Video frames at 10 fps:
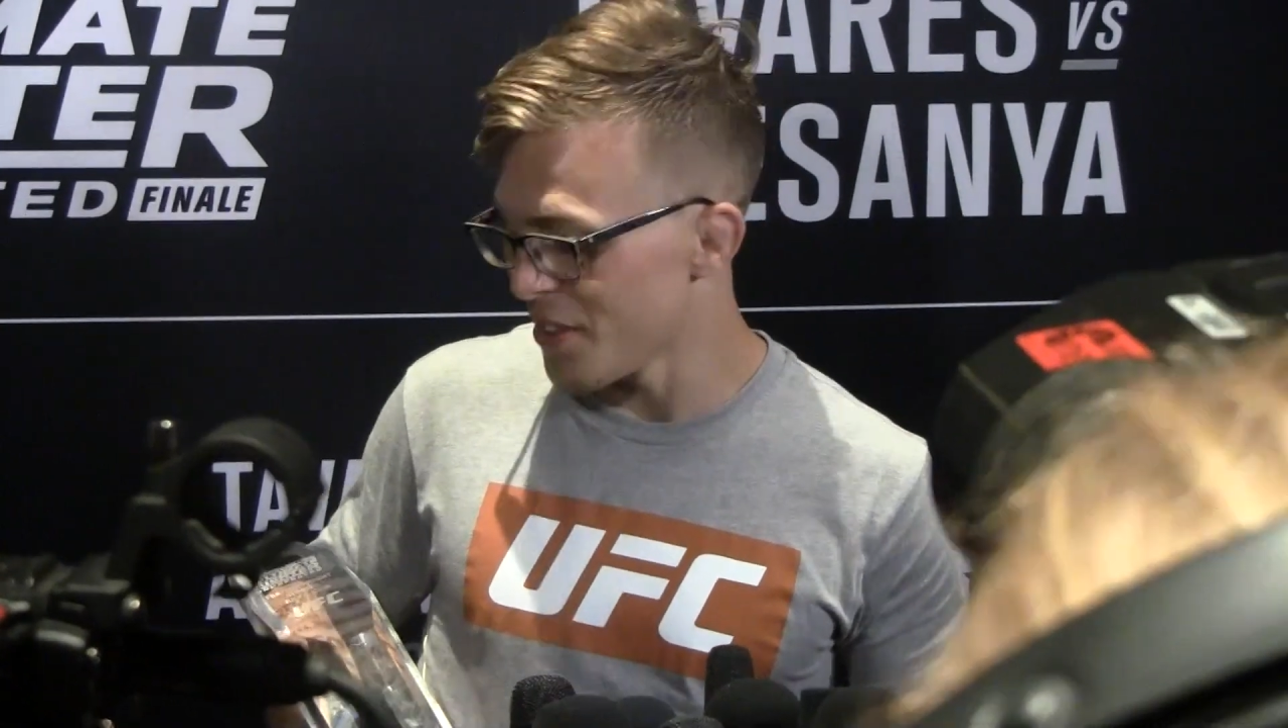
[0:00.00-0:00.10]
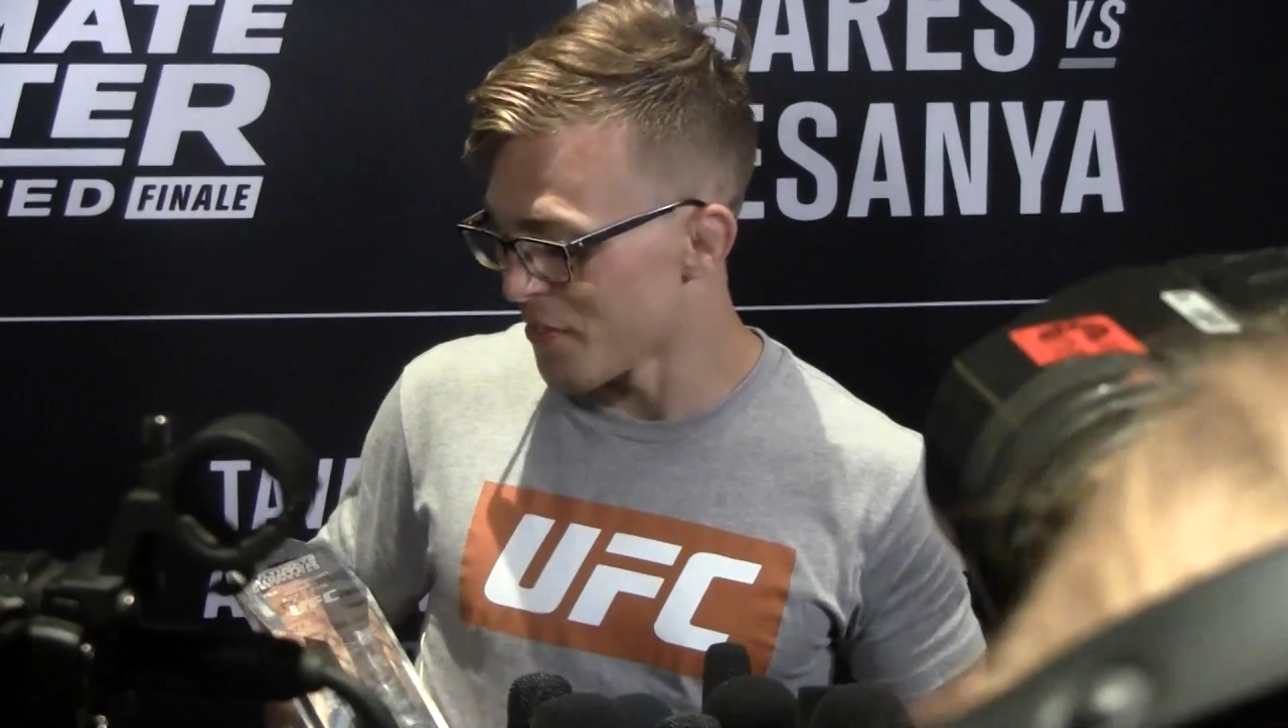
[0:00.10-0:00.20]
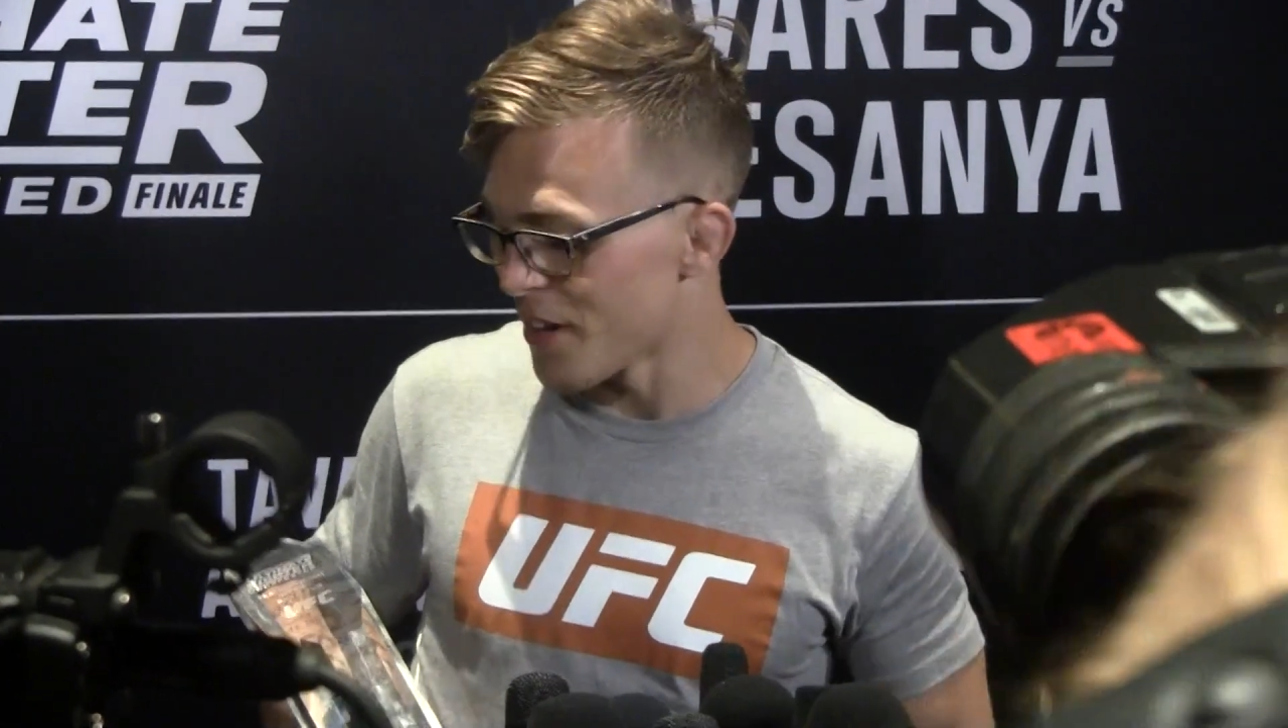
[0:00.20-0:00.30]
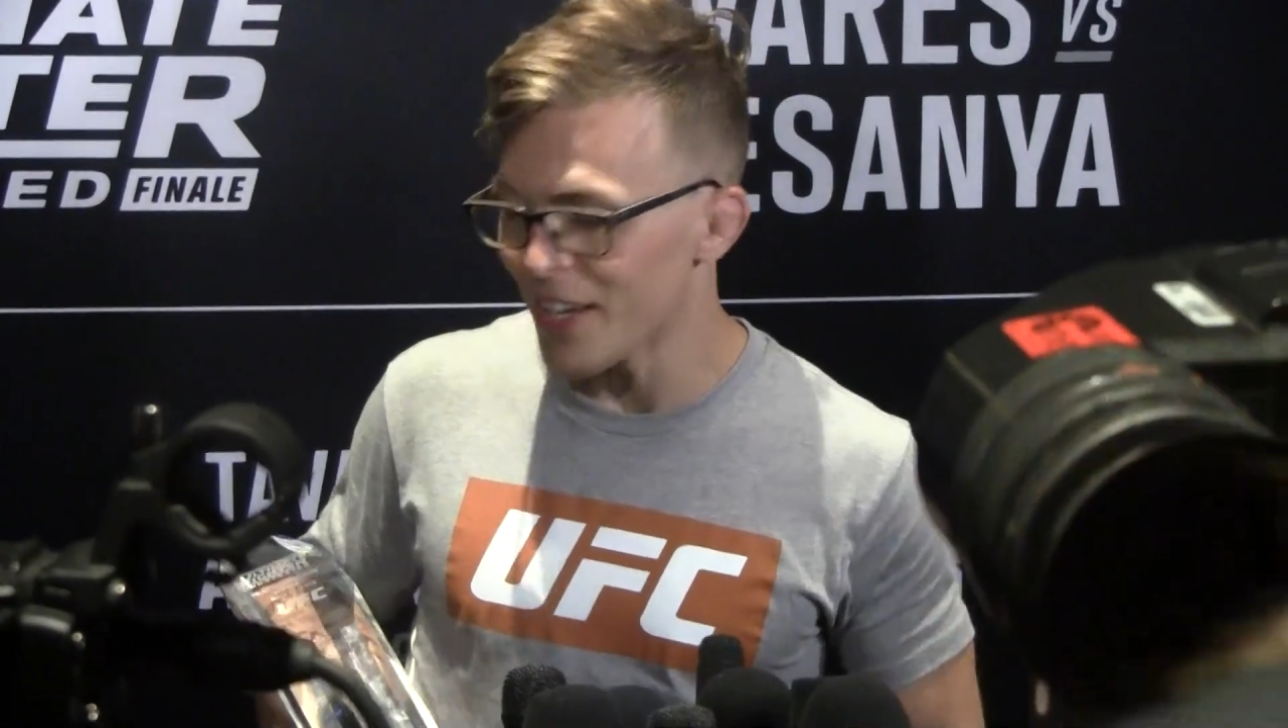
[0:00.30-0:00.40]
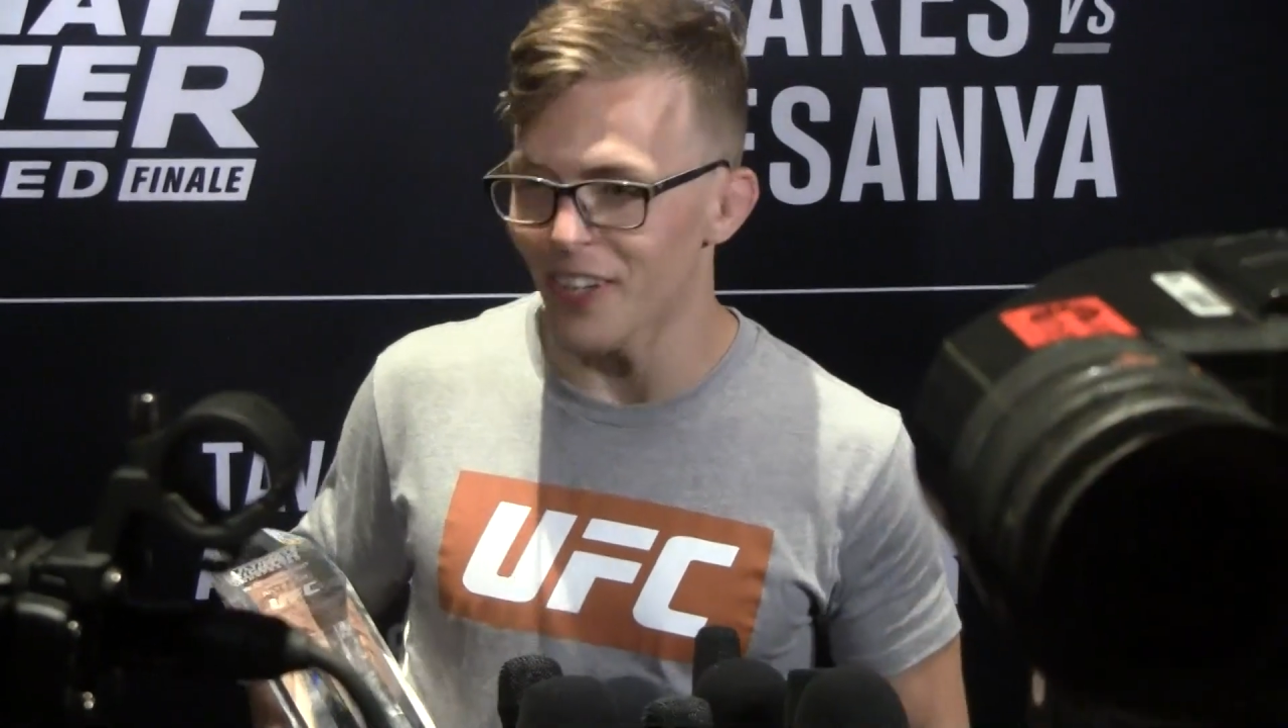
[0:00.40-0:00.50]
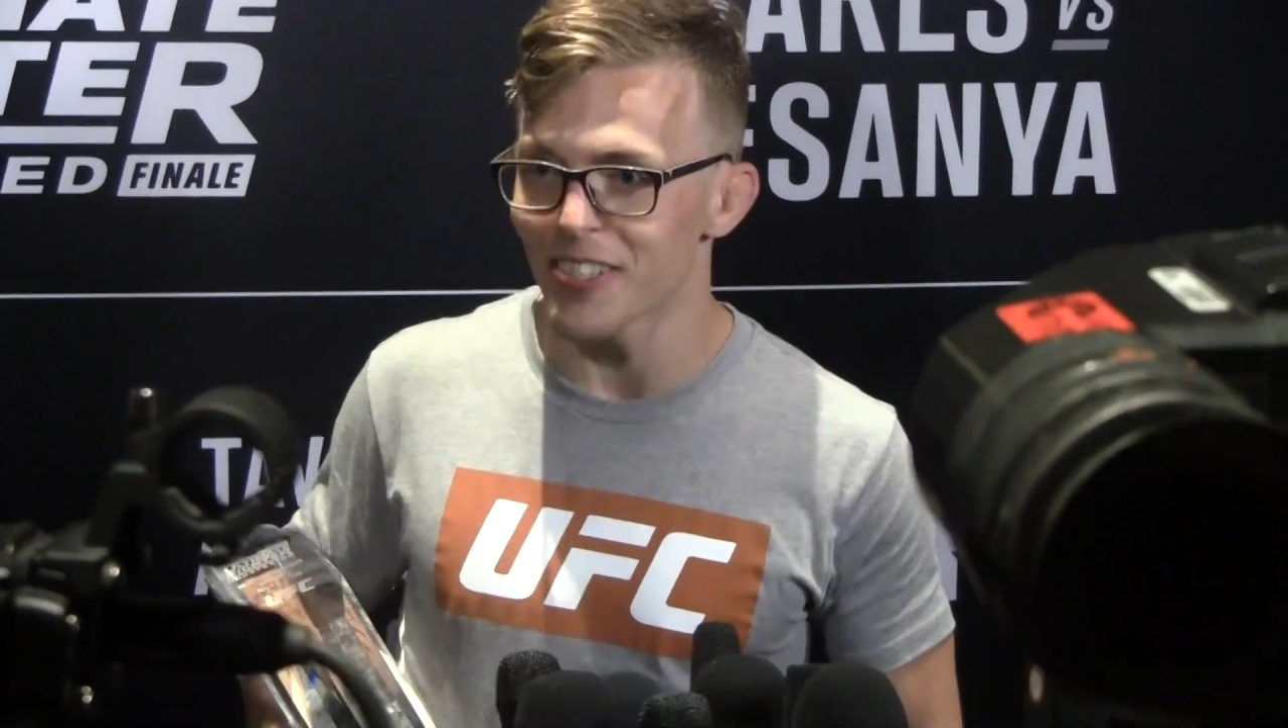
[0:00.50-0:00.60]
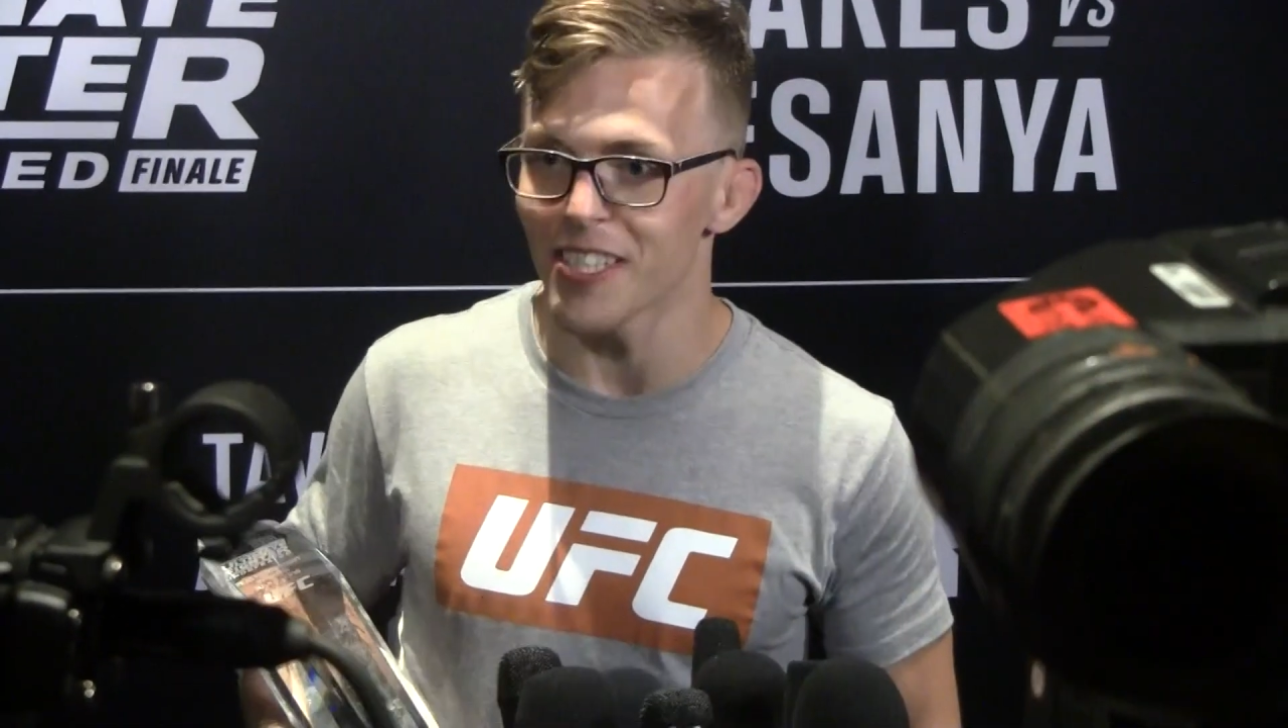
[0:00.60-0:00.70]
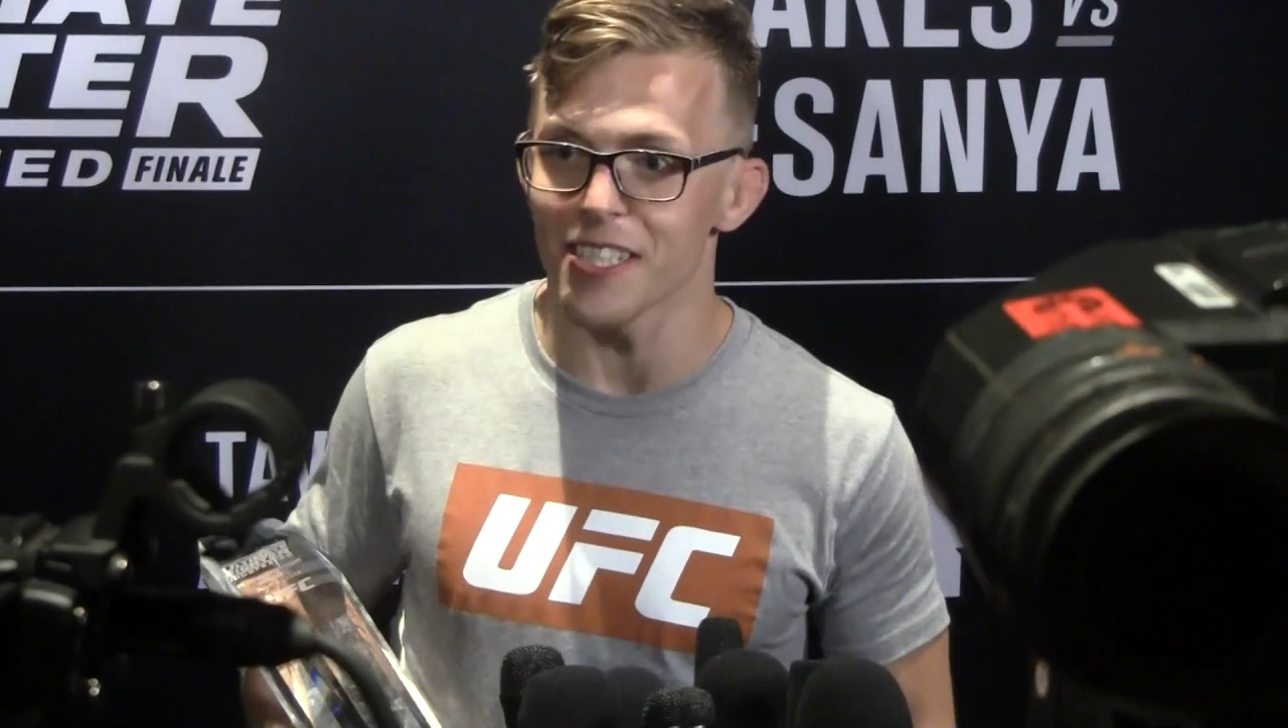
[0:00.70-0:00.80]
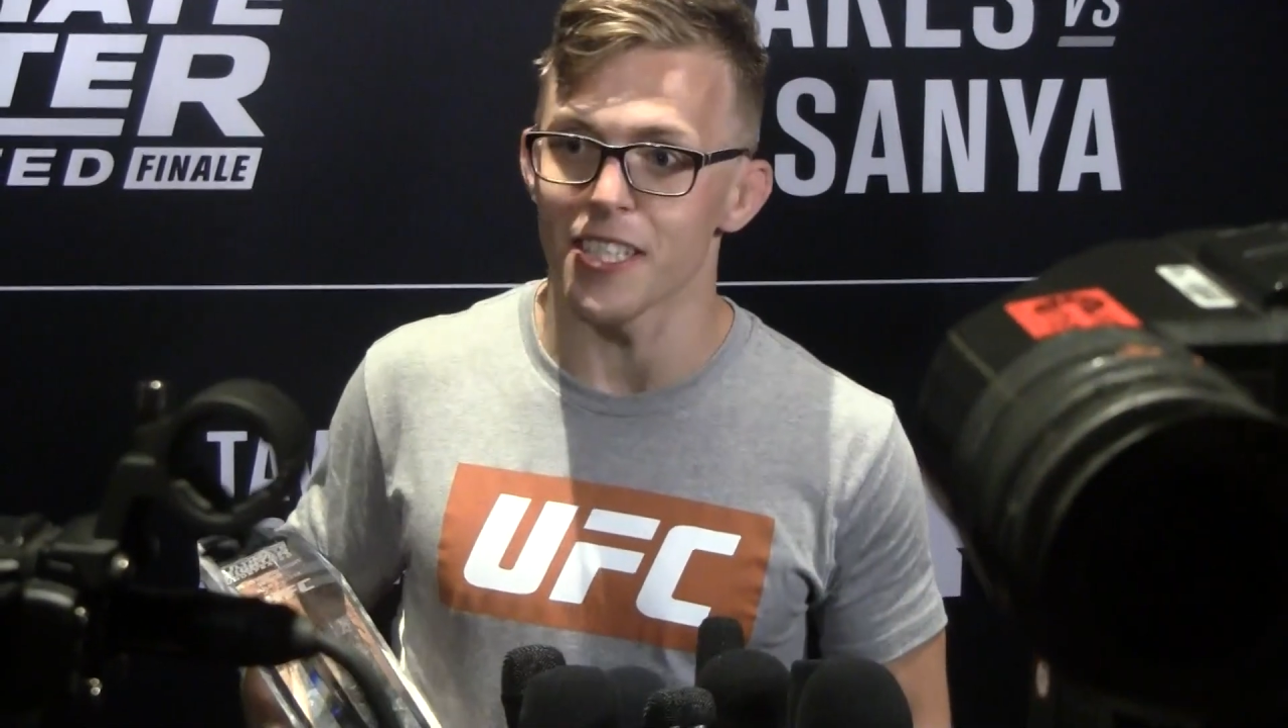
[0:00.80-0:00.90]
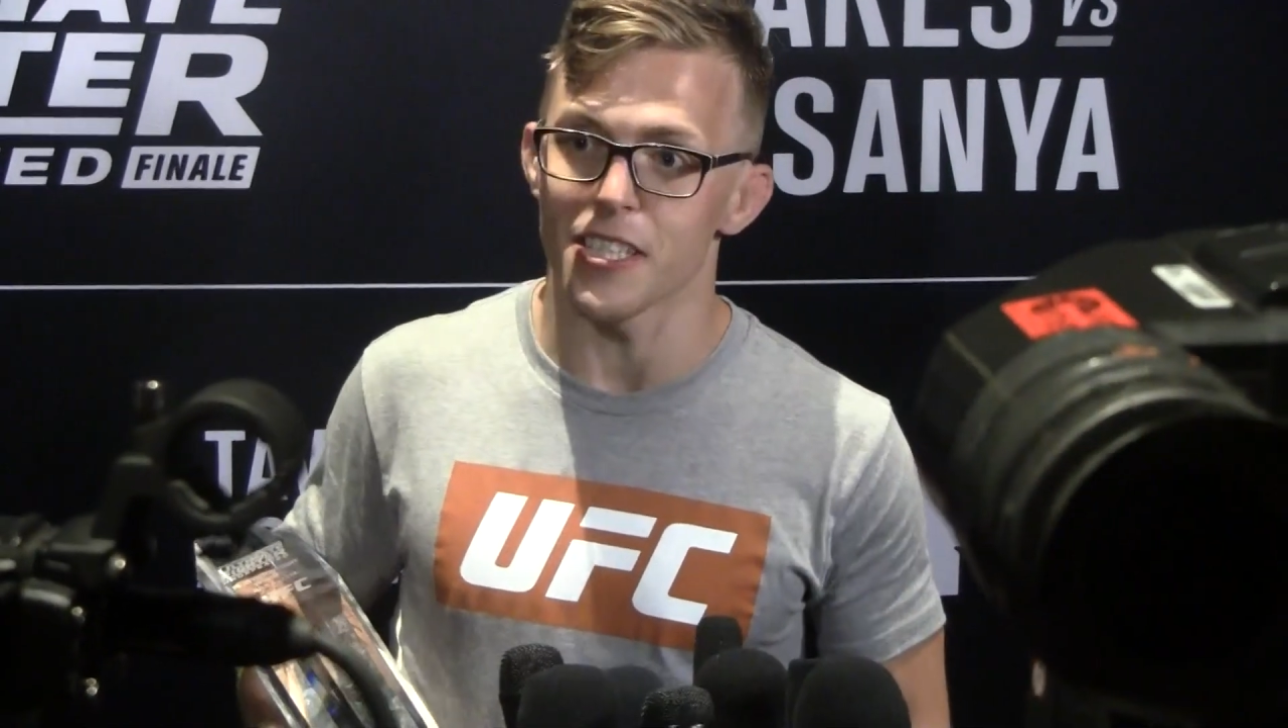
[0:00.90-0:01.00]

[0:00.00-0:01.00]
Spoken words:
the regular season